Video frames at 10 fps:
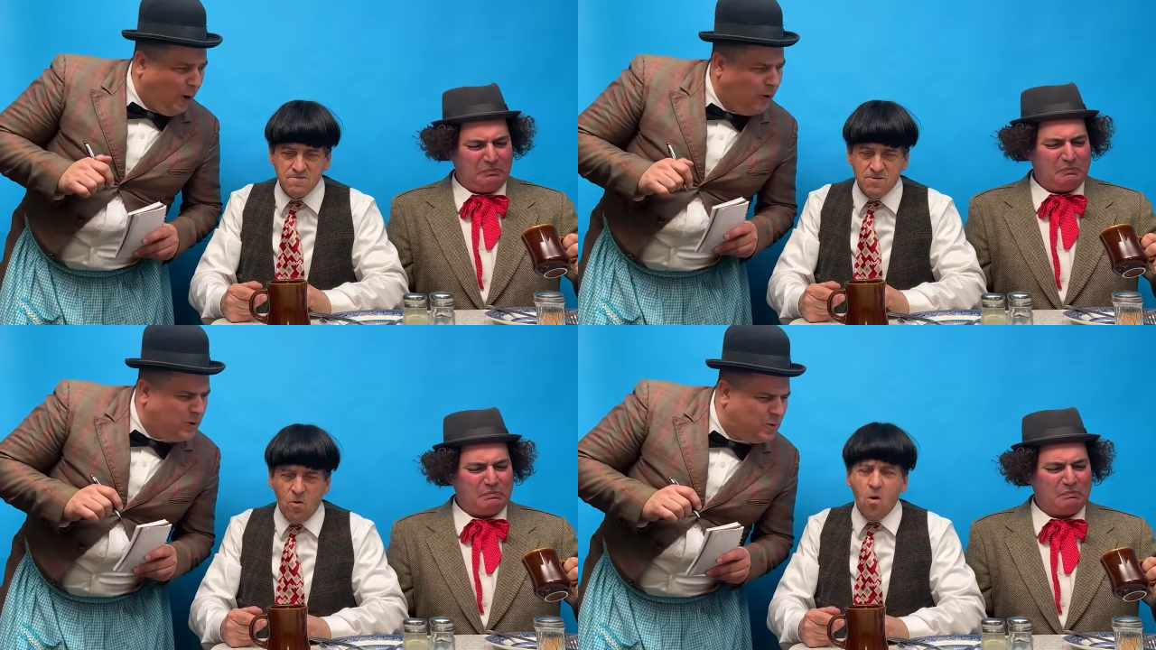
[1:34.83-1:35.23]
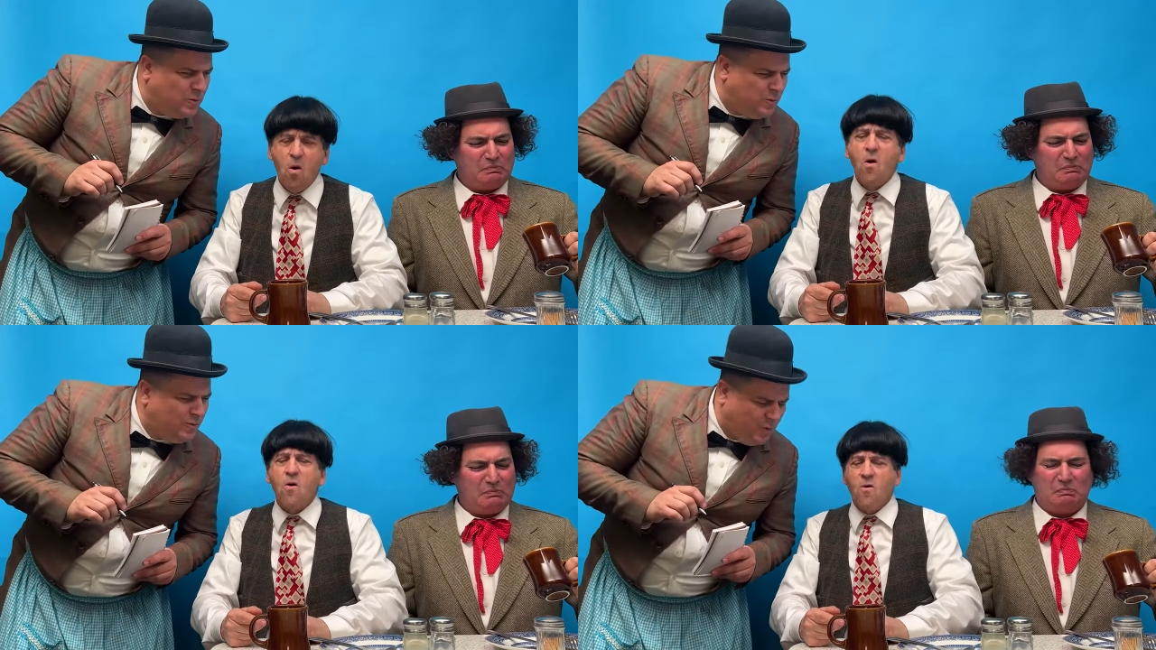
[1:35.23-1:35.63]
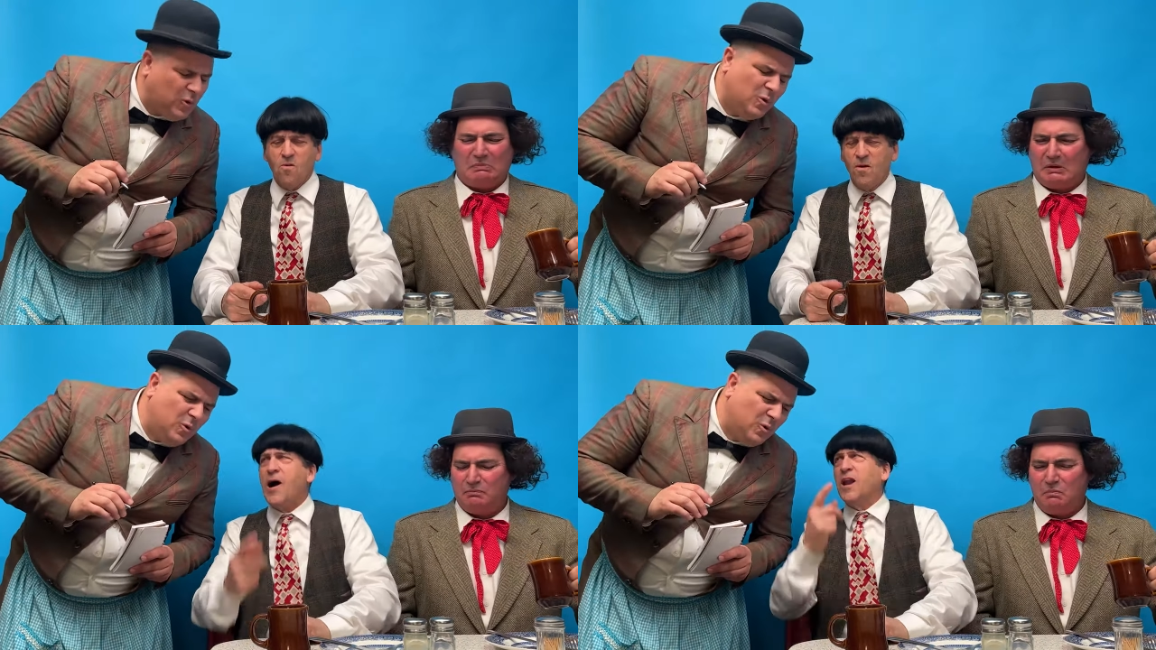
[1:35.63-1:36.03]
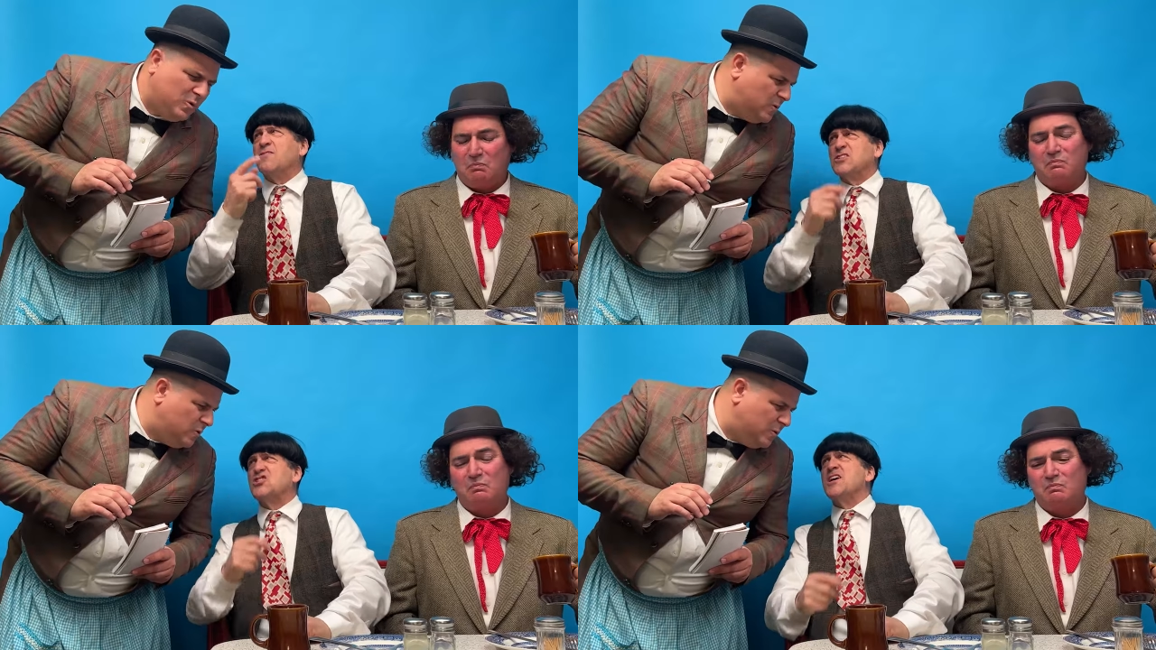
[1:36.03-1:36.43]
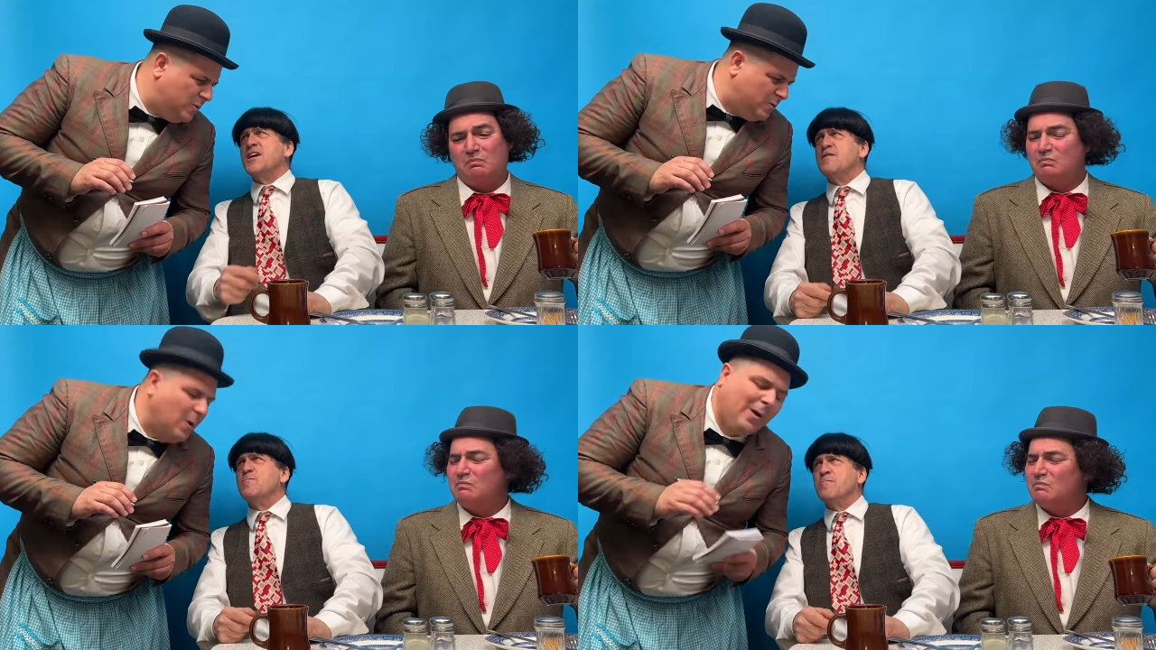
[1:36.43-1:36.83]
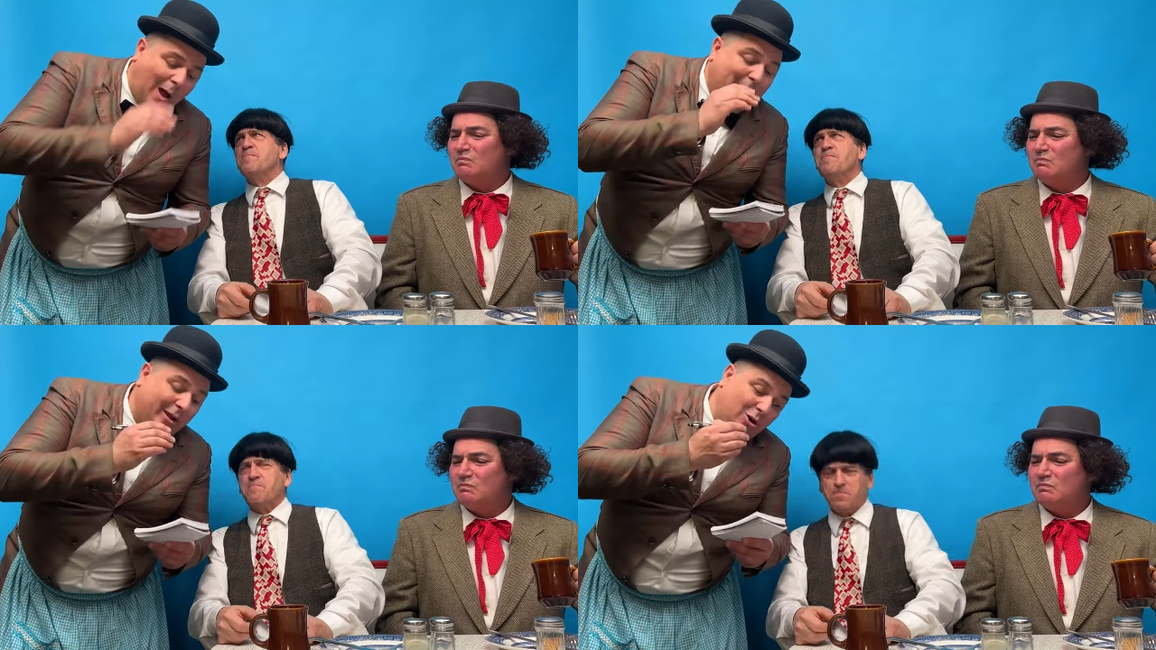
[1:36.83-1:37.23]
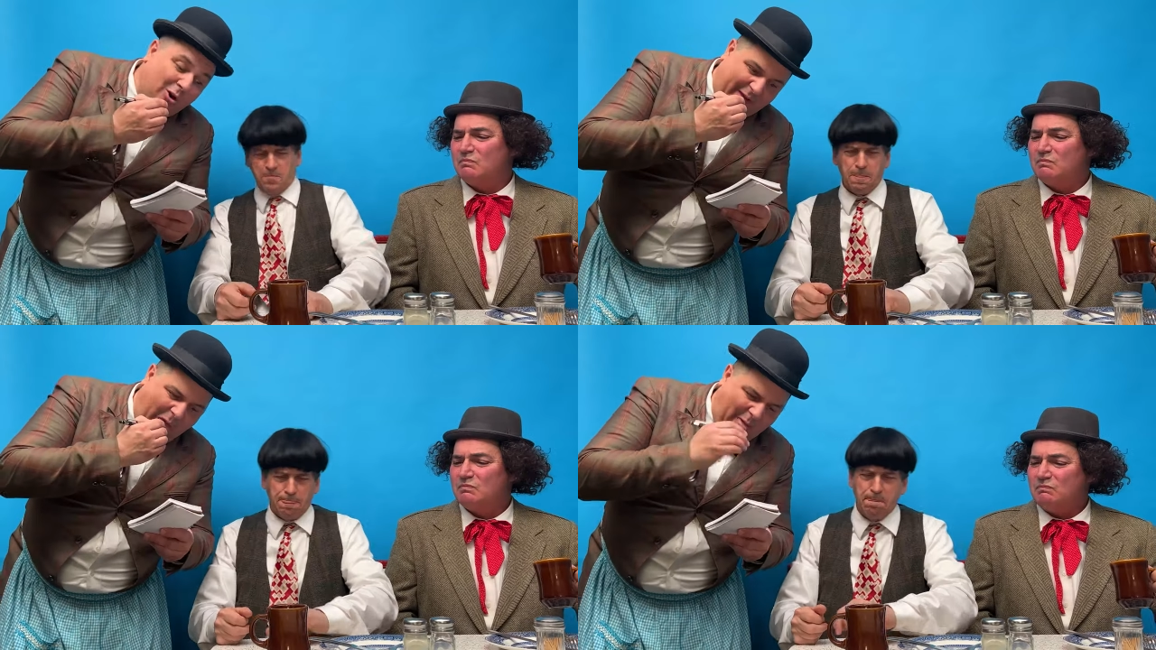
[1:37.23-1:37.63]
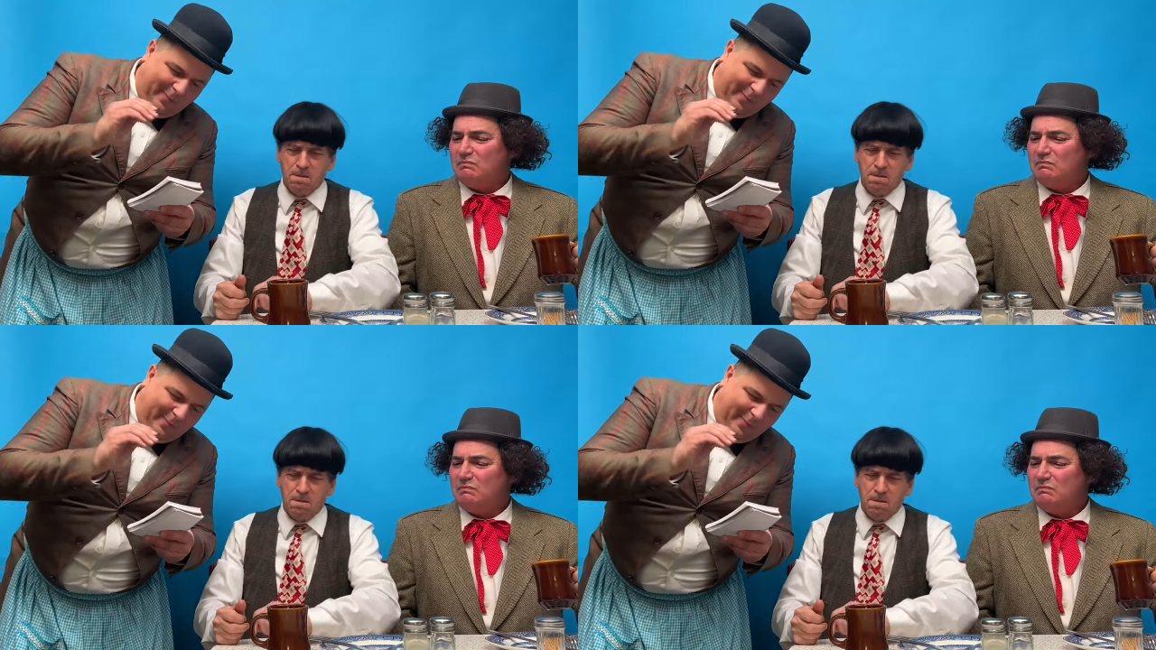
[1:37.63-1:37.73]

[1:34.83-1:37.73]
Speaker 1: Oh, I'll have a tea. Oh, make a little bit.